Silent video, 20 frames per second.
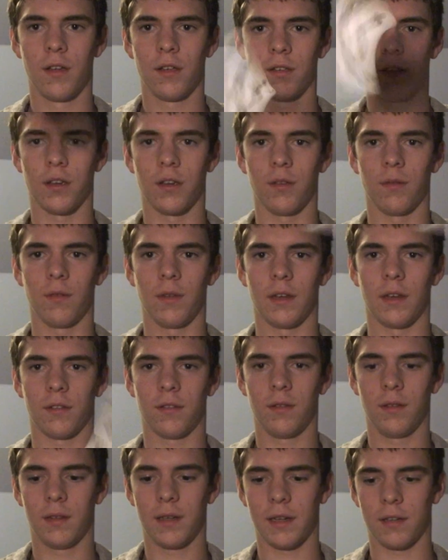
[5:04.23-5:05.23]
So
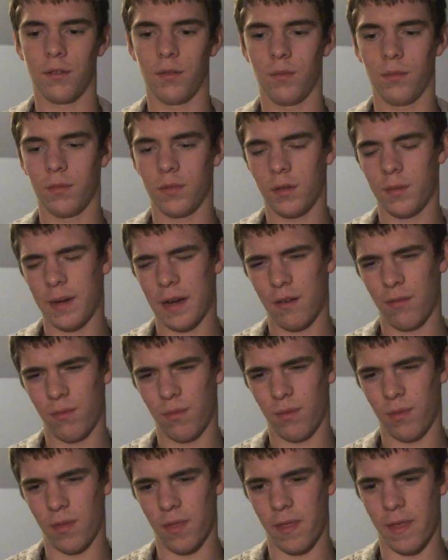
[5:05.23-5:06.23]
that's all about
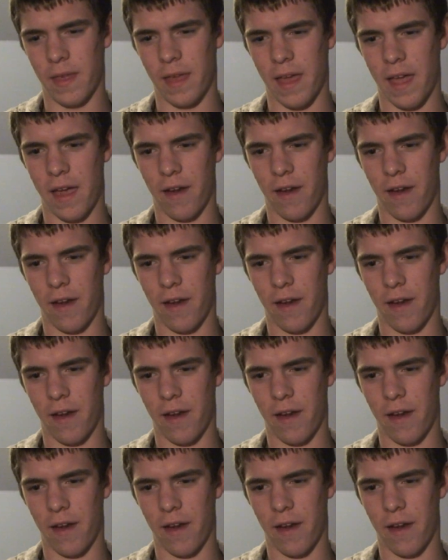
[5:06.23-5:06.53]
there.